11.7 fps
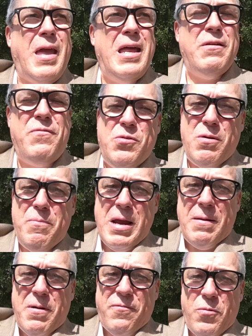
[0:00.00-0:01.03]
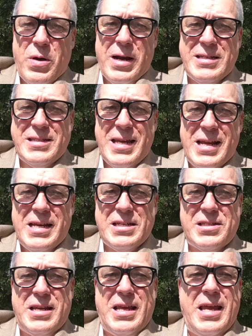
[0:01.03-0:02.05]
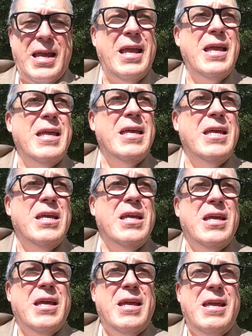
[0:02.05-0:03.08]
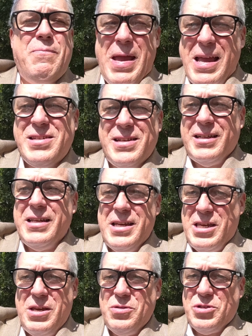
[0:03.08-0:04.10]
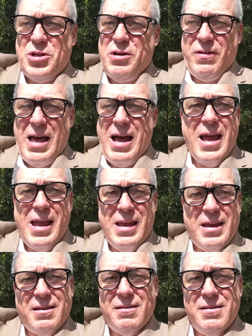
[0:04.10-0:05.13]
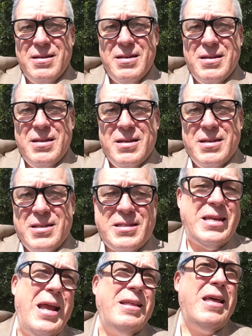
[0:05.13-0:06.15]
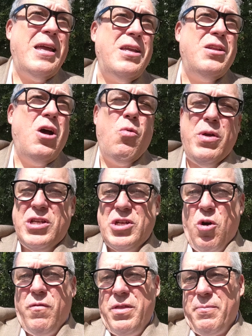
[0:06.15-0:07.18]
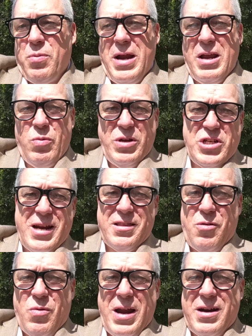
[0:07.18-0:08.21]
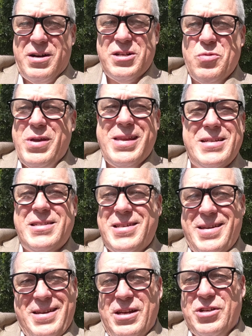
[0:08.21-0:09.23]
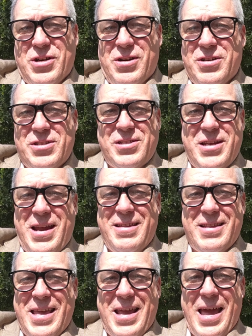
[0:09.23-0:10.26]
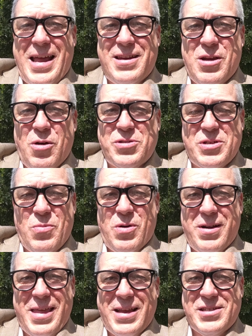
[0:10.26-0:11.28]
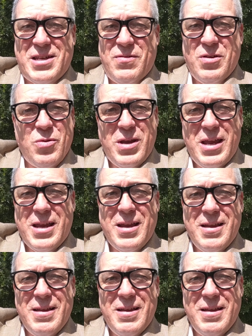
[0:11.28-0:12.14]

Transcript: And if you remember from what I said yesterday, he basically accused her of lying. Saying that, you know, we over the break we checked the records and we didn't see any jurors saying that they had to go somewhere on Thanksgiving week.